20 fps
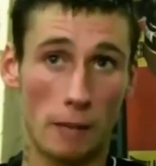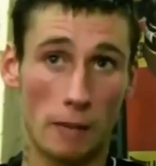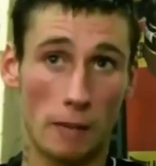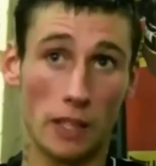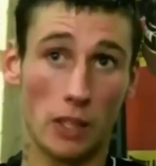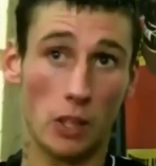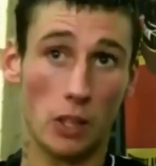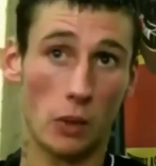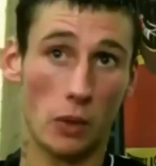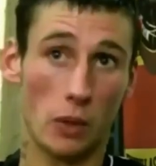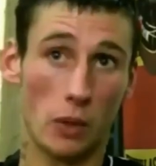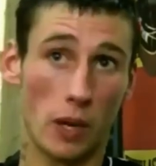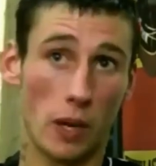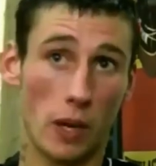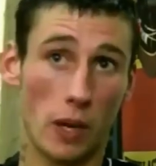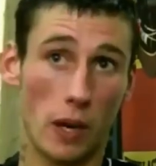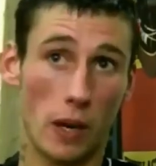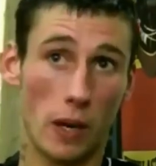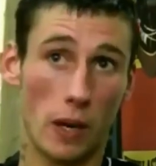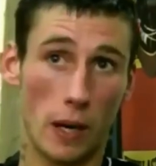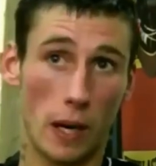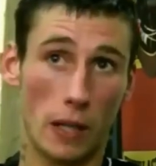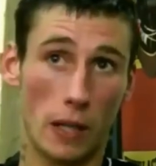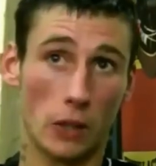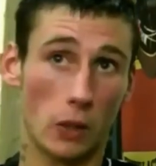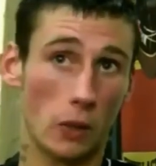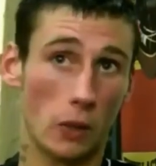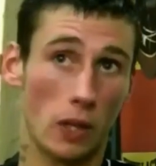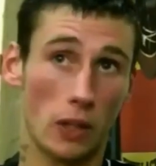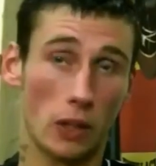Yeah, I mean, I
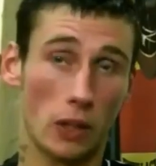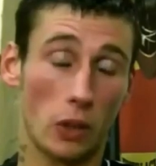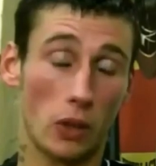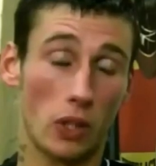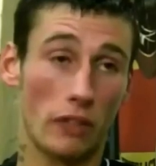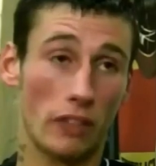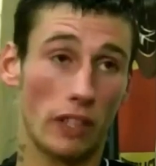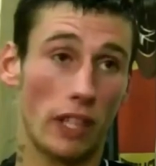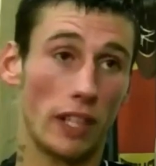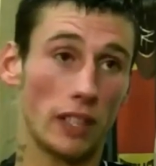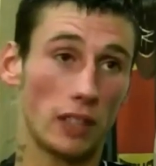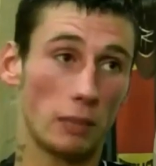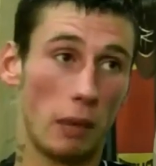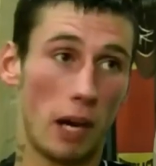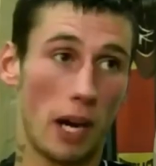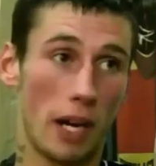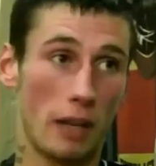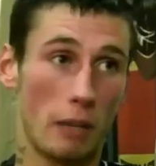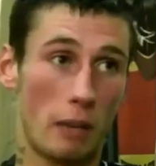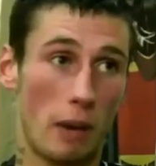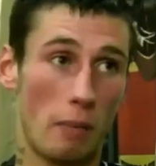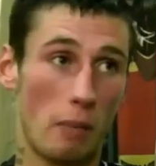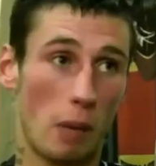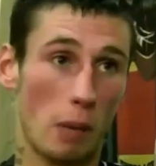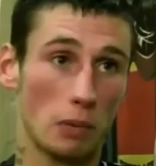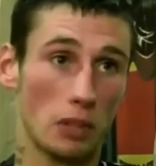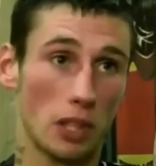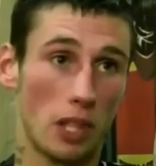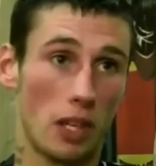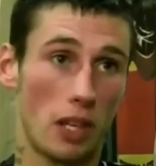don't even like sparring when
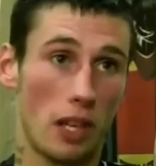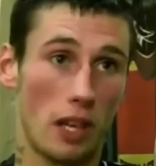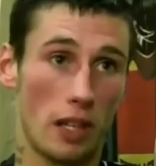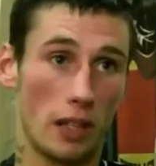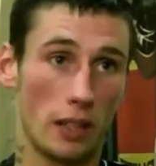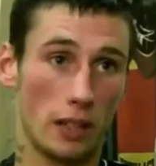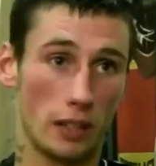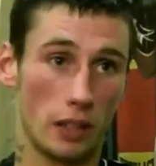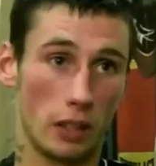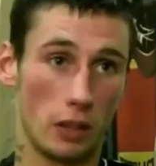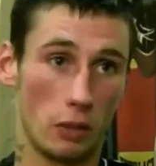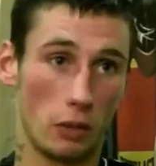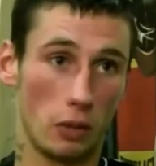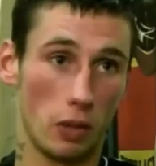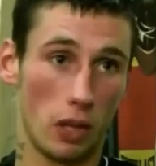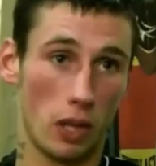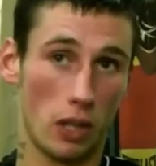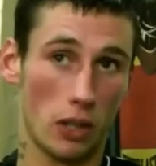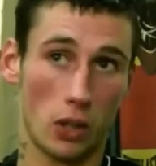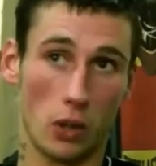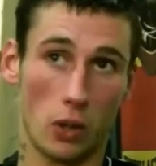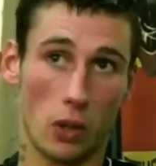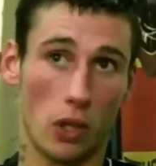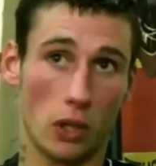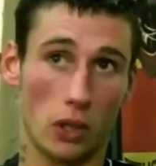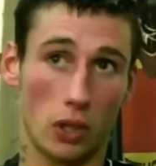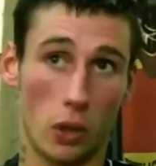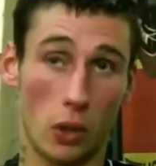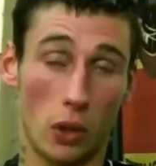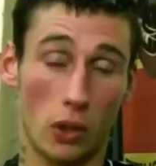Bob's not there. I
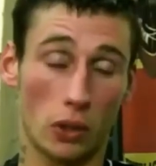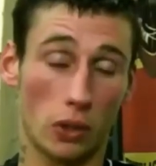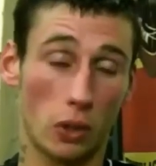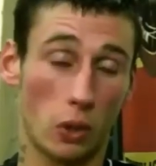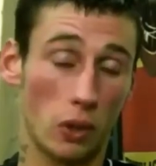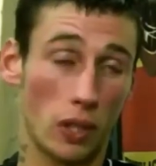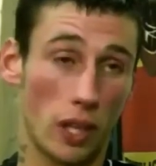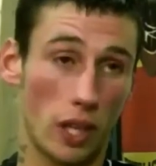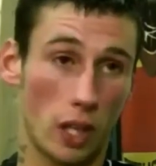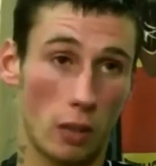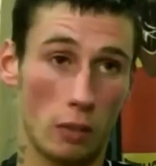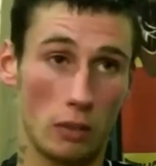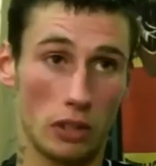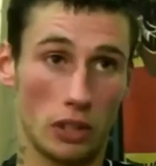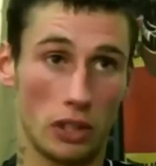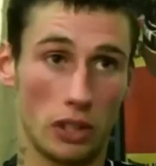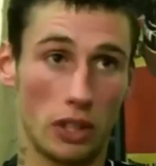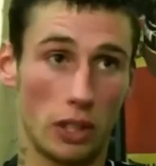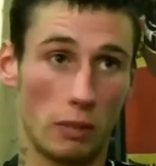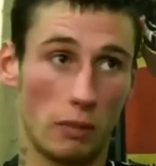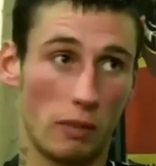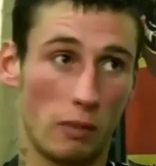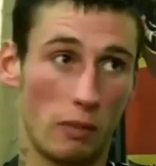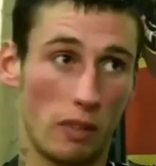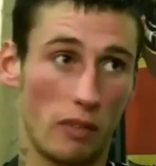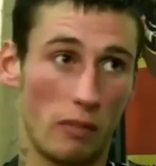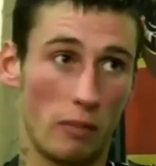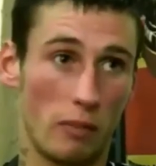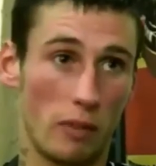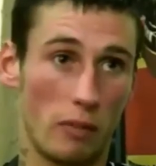don't like coming to the gym
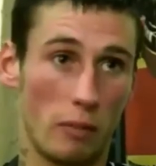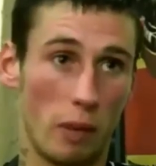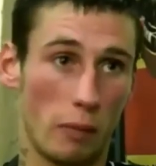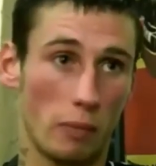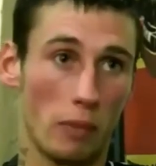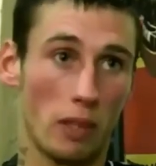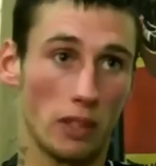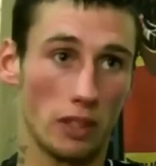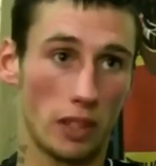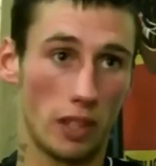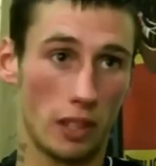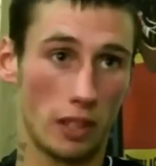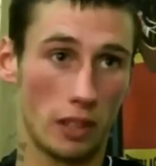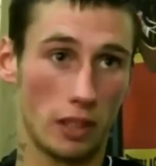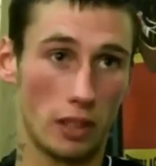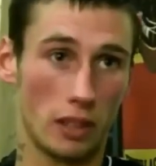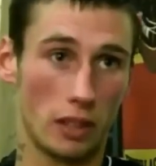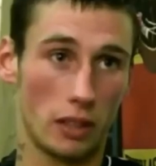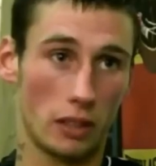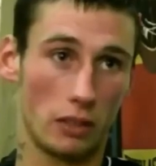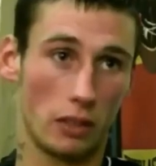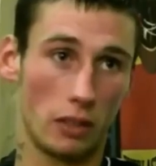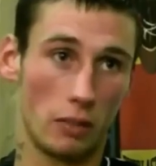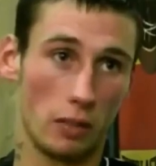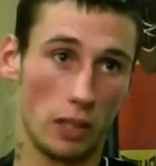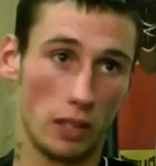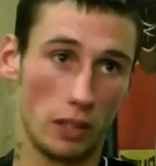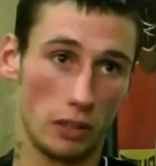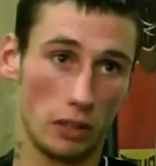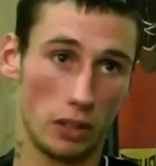if Bob's not there. You know what
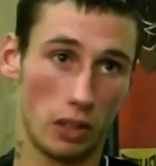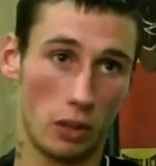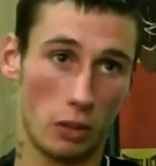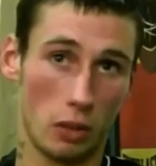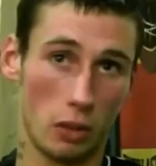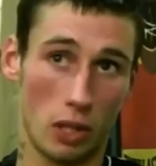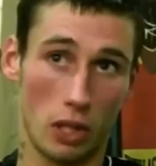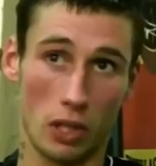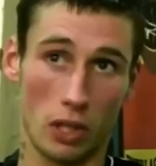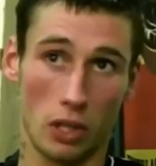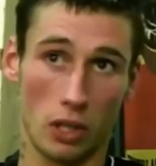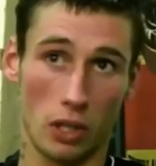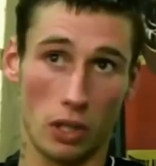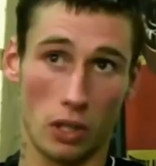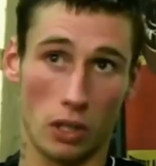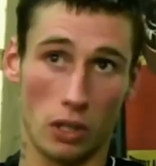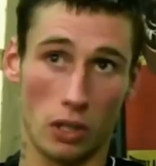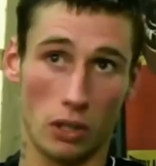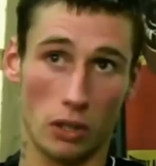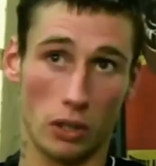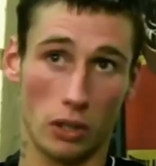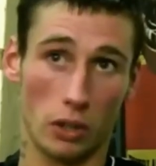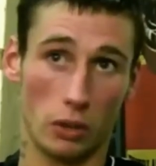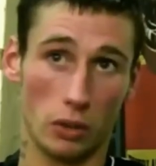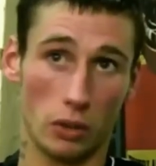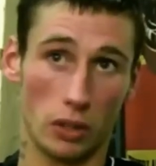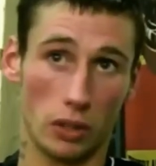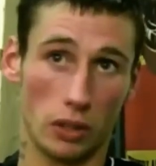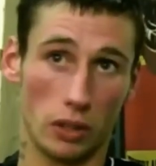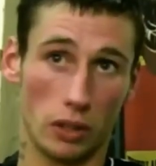I mean? So,
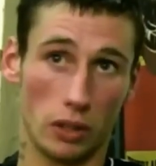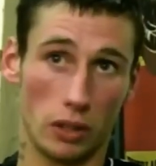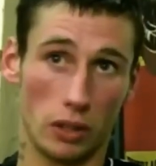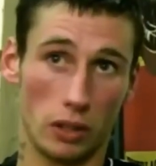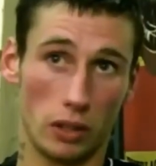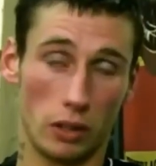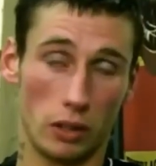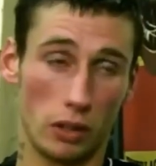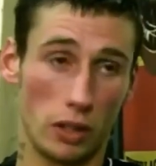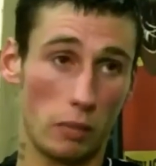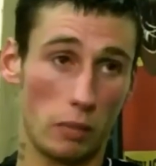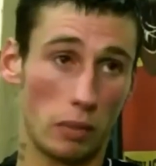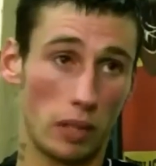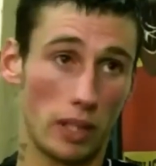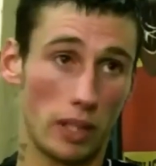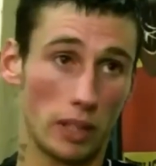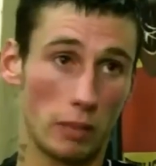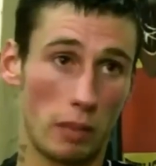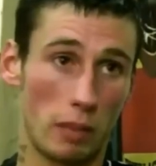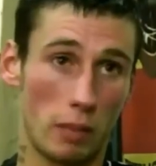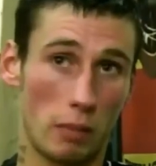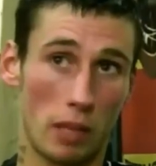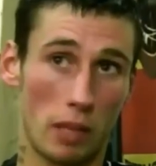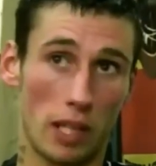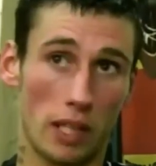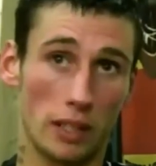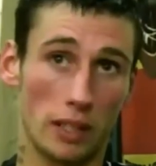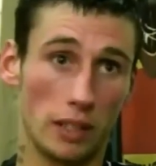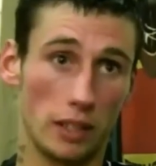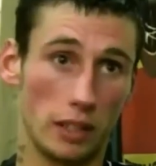he plays a big
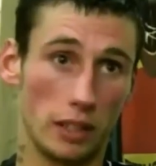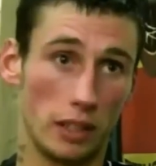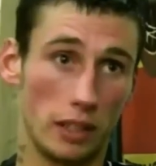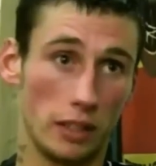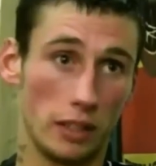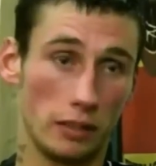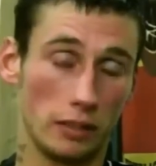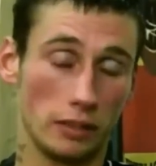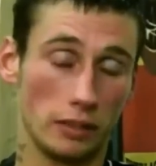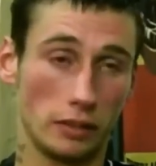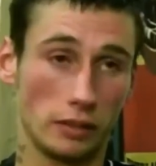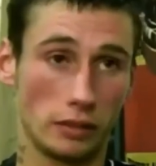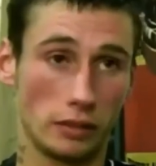part in it.